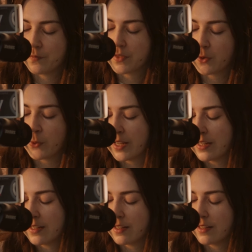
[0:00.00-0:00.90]

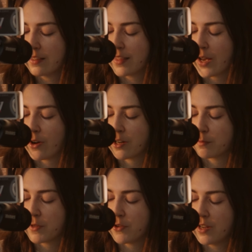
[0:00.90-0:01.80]
"Queen, thou art
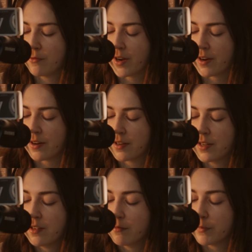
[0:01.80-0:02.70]
beauty rare,
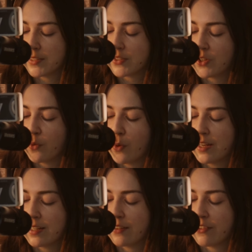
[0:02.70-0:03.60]
but Snow White
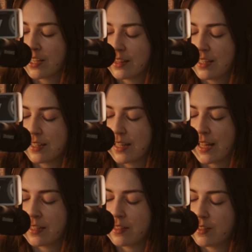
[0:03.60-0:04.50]
living in the
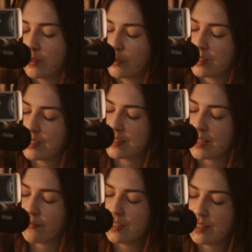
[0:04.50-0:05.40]
glen with the
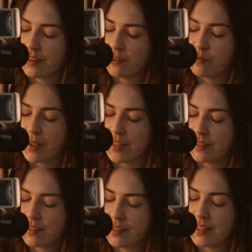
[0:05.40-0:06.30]
7 little
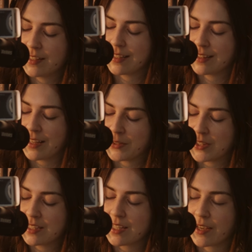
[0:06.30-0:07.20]
men is
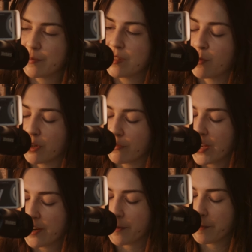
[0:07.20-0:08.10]
1,000 times more
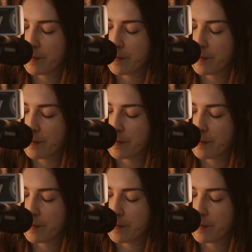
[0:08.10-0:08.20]
fair."